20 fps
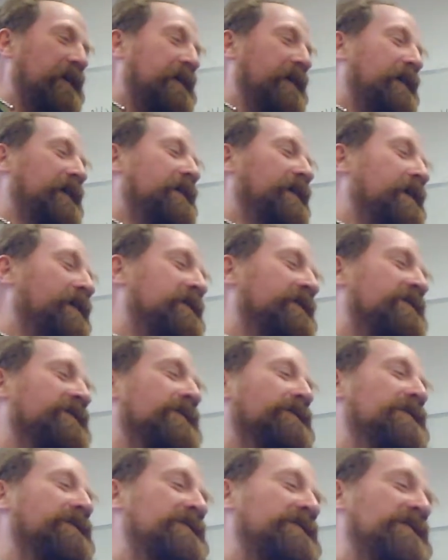And
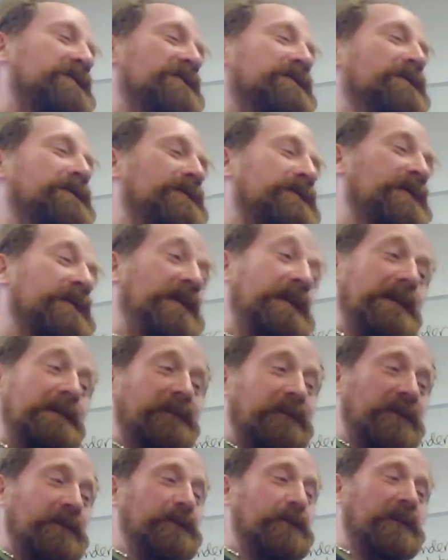so there's this notion that
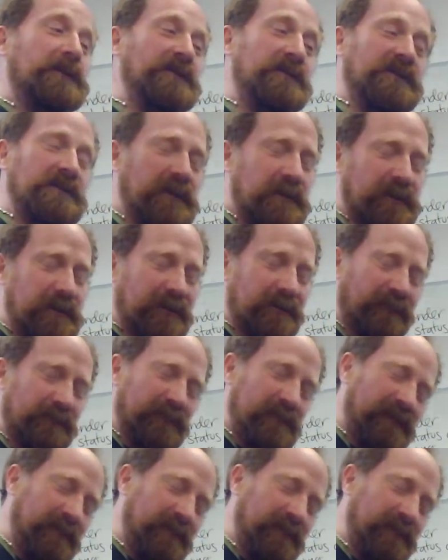if you are descended from a